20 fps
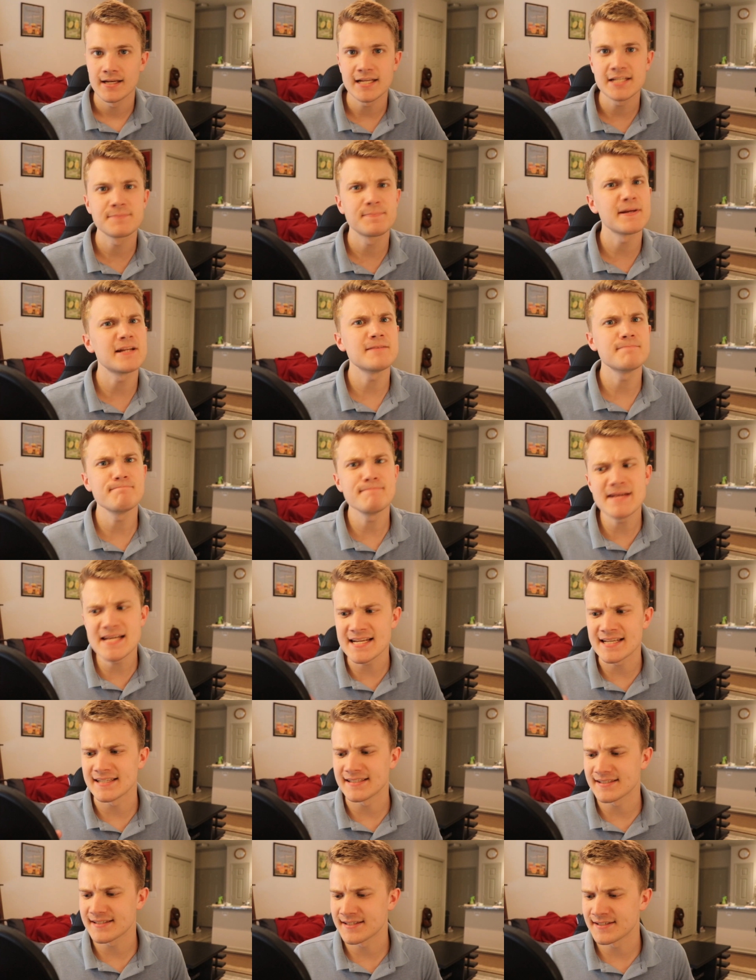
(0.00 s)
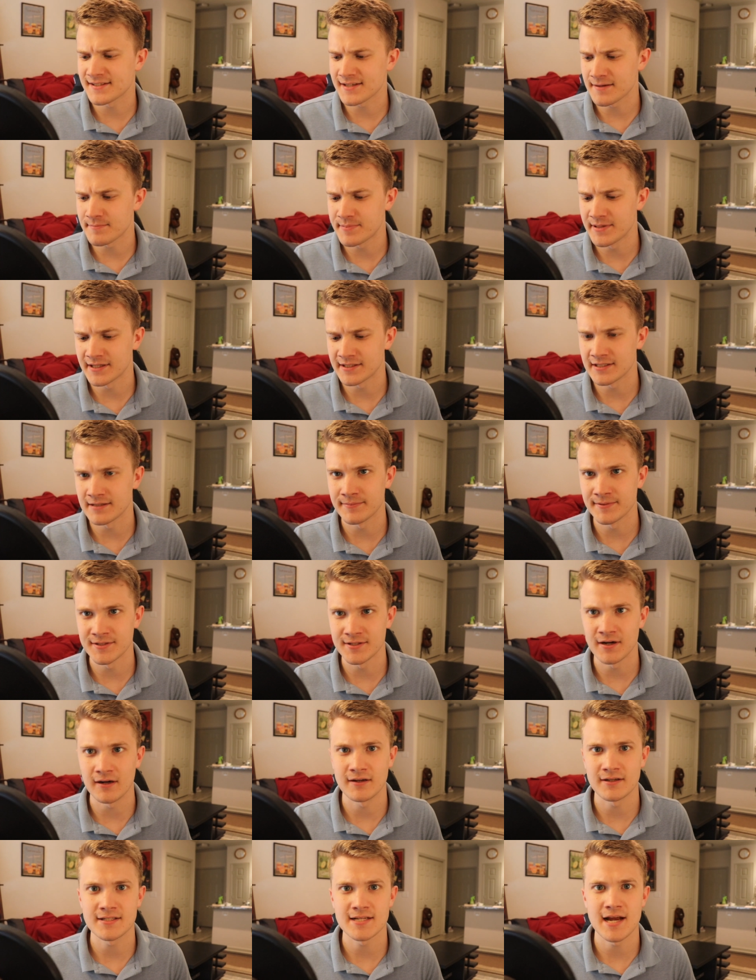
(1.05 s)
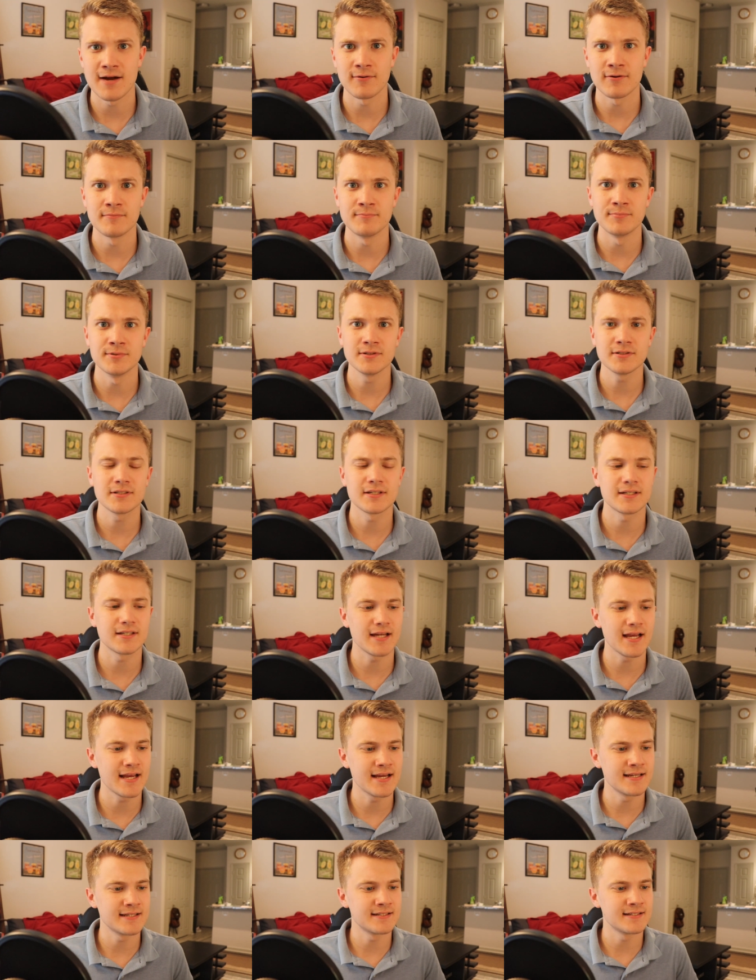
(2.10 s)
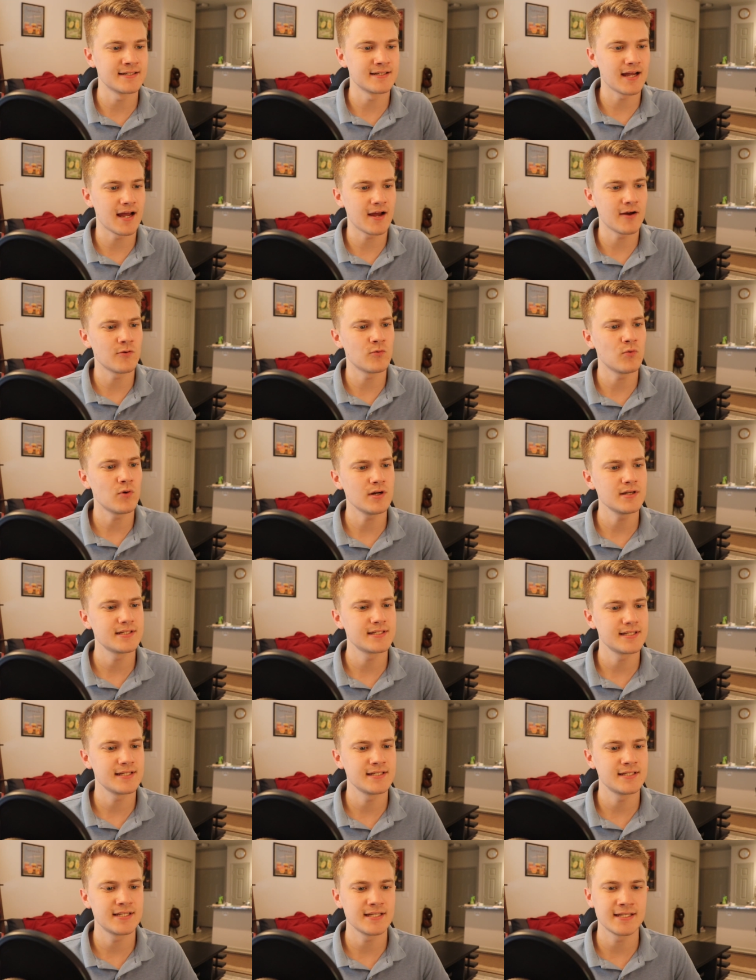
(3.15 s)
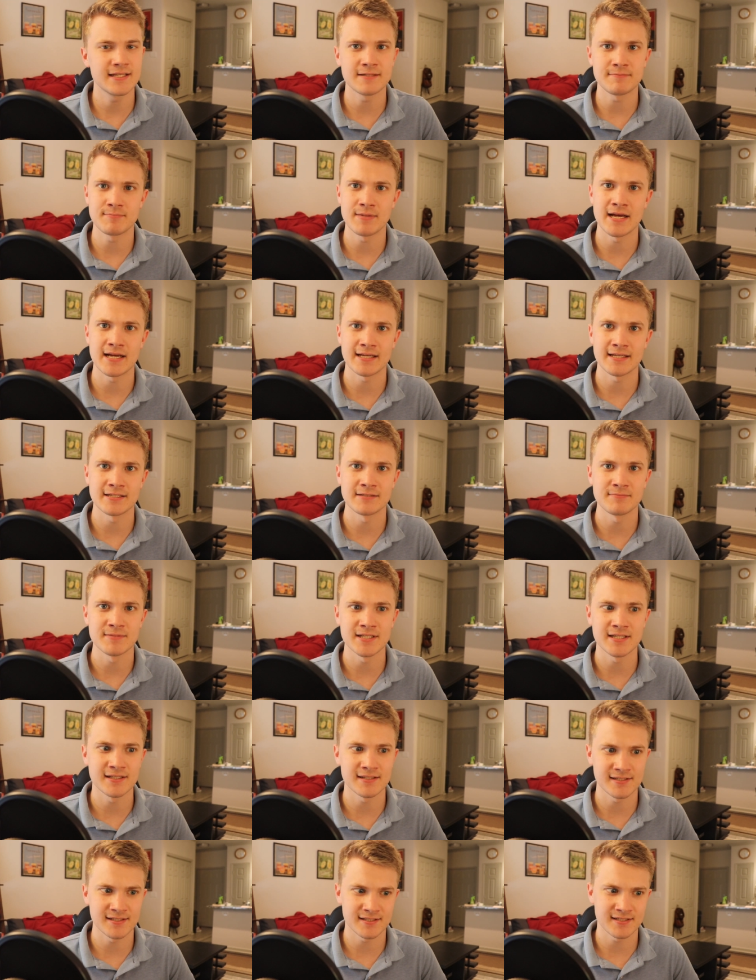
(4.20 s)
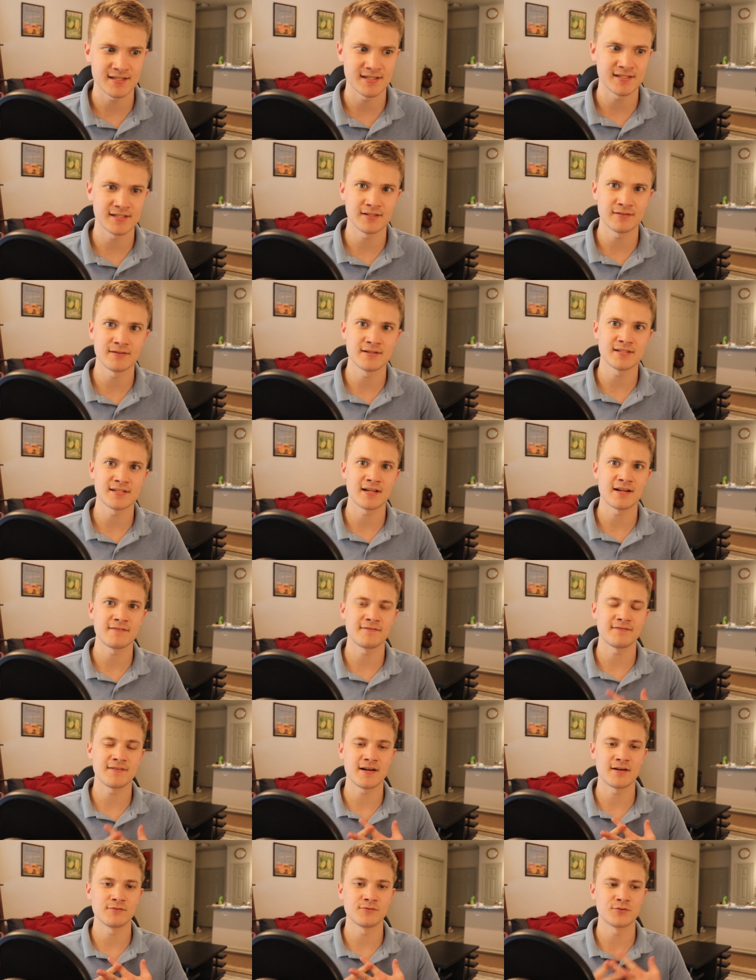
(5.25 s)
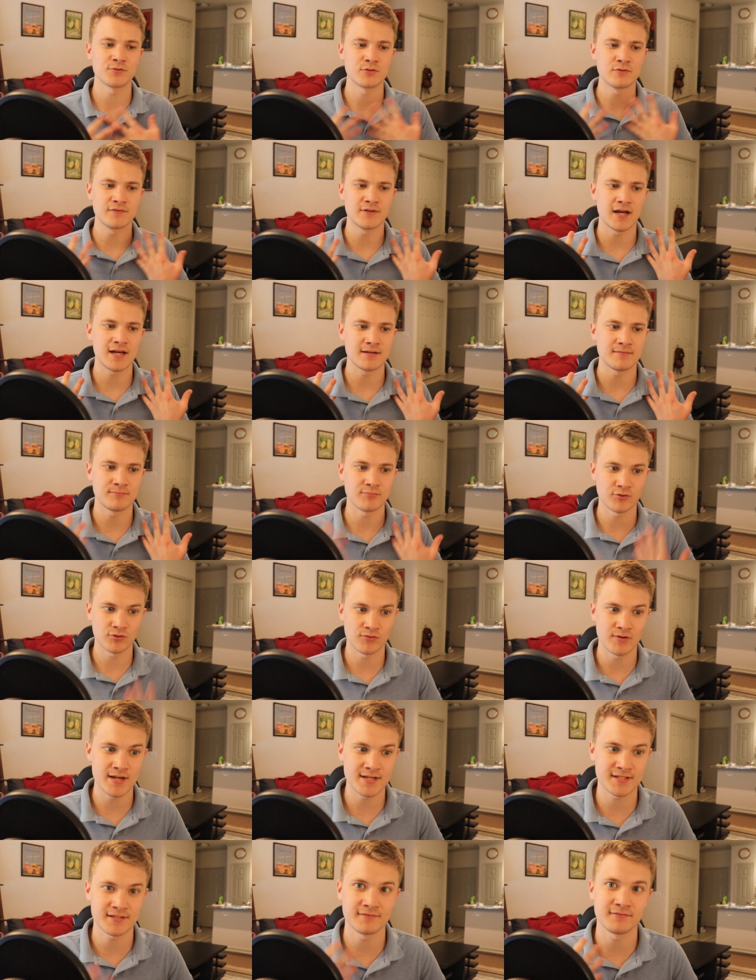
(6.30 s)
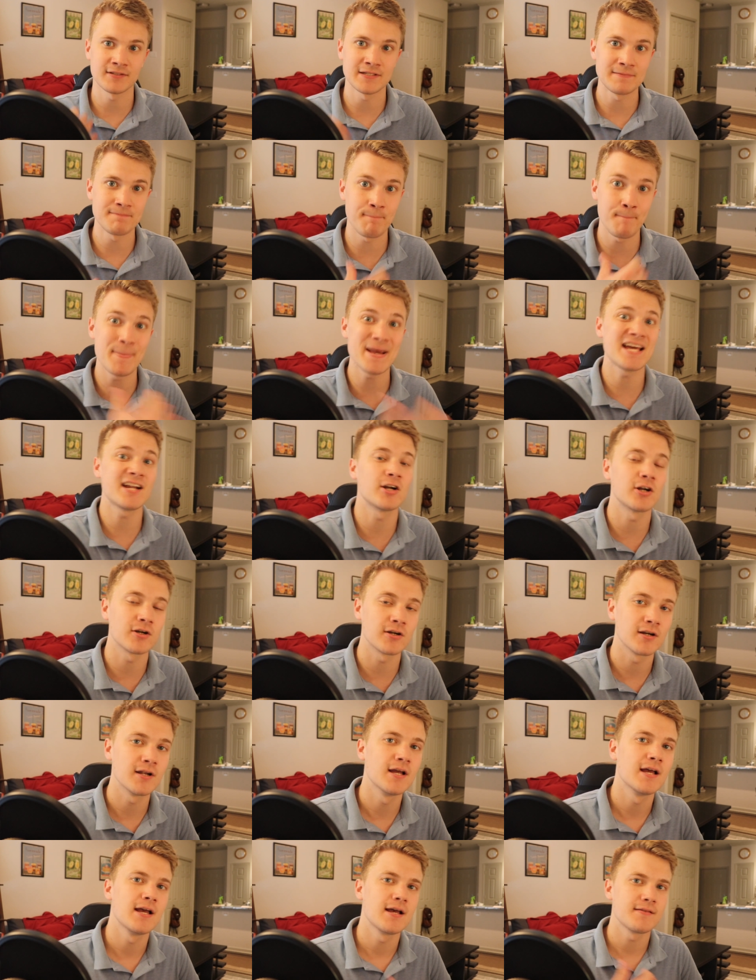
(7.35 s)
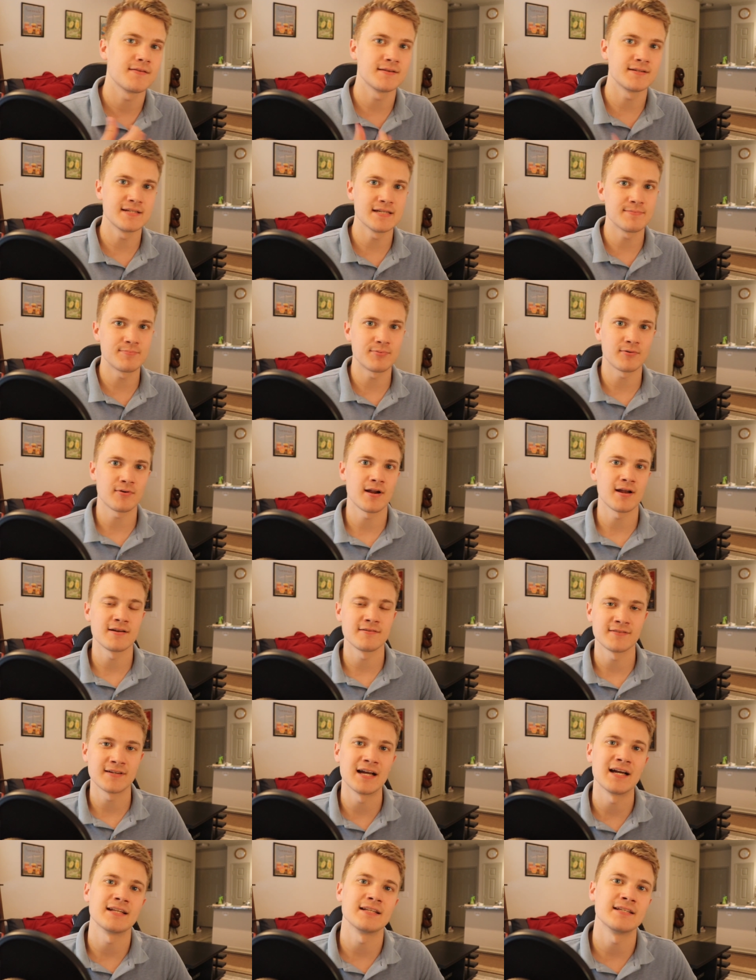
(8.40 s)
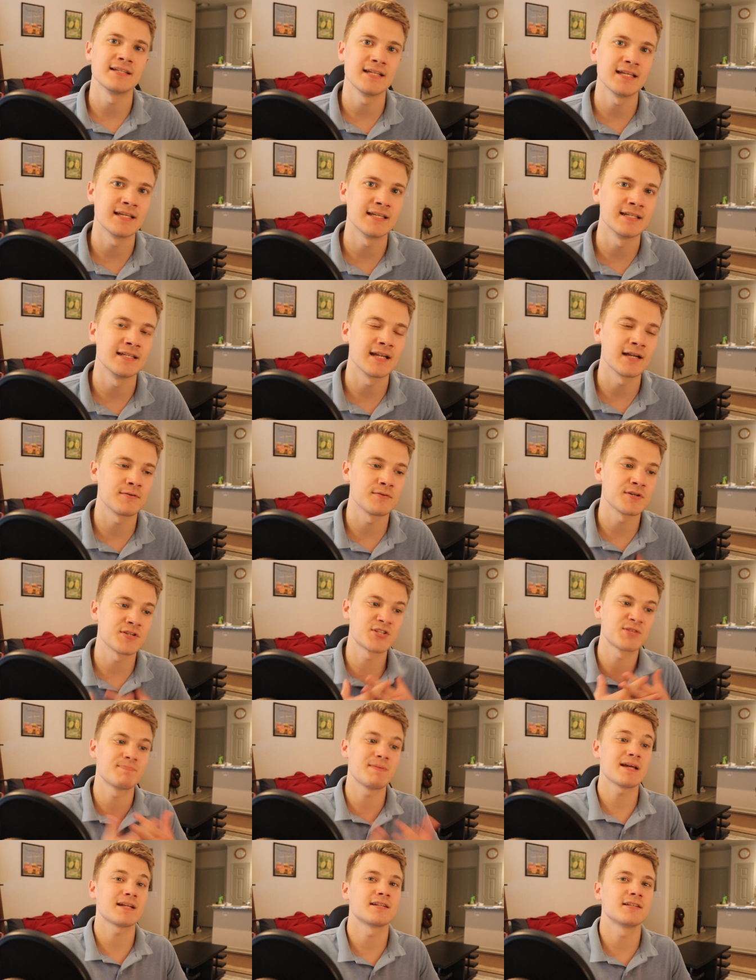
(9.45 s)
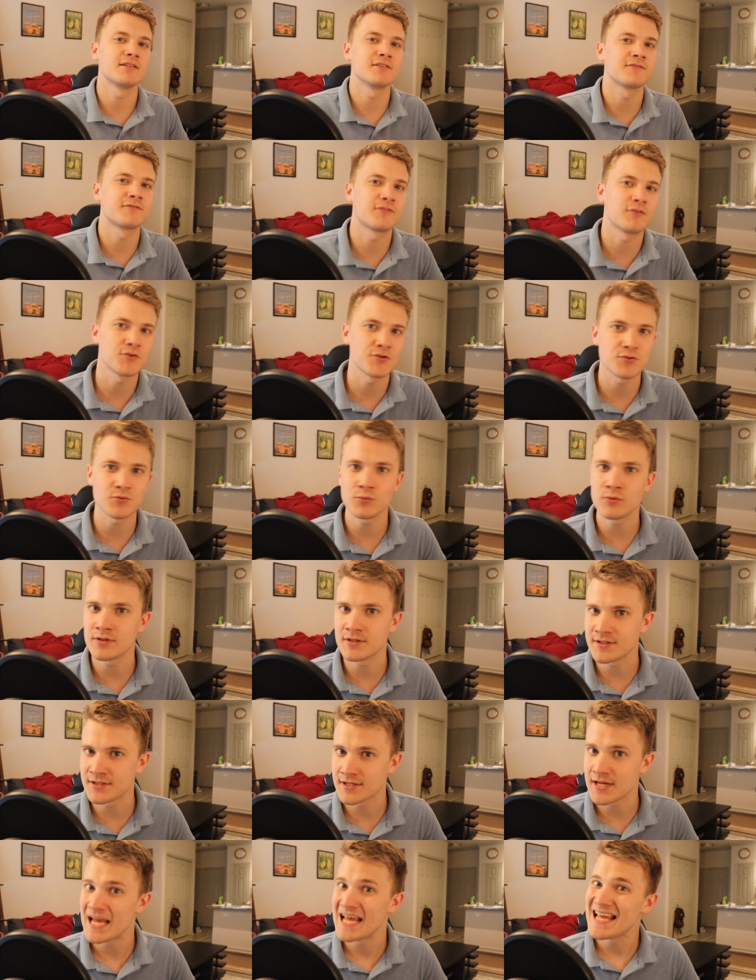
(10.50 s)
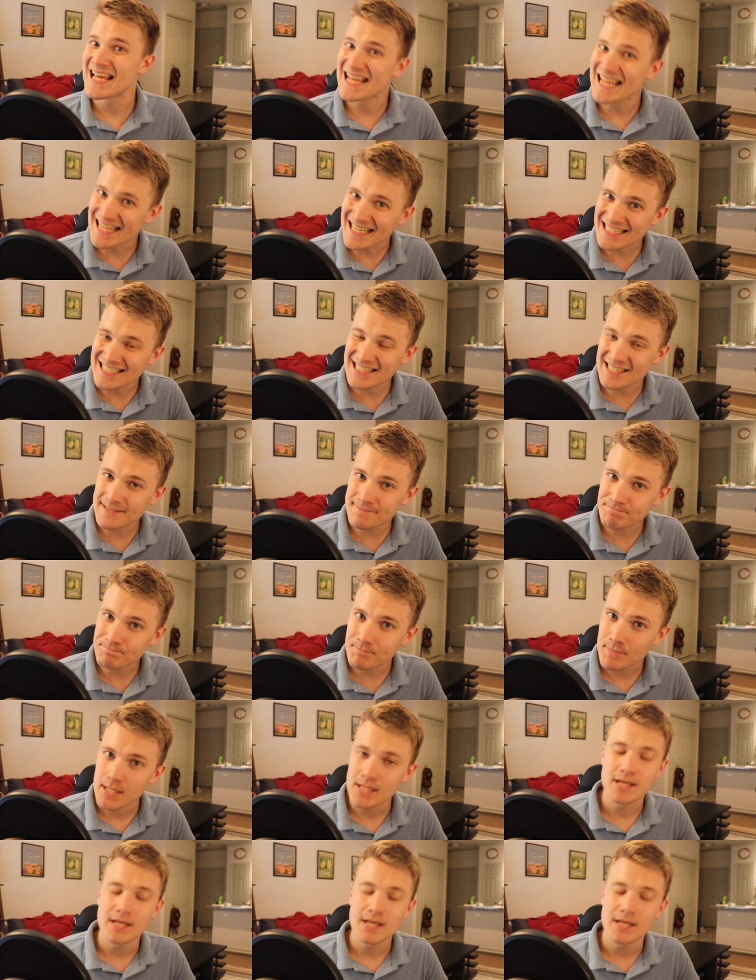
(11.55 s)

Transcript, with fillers: It's been a minute since I picked up a Dark Tower book, and I wanted to get back in because it's a series that I found to have gotten progressively better the deeper I have gotten in. I respected the first one's ending,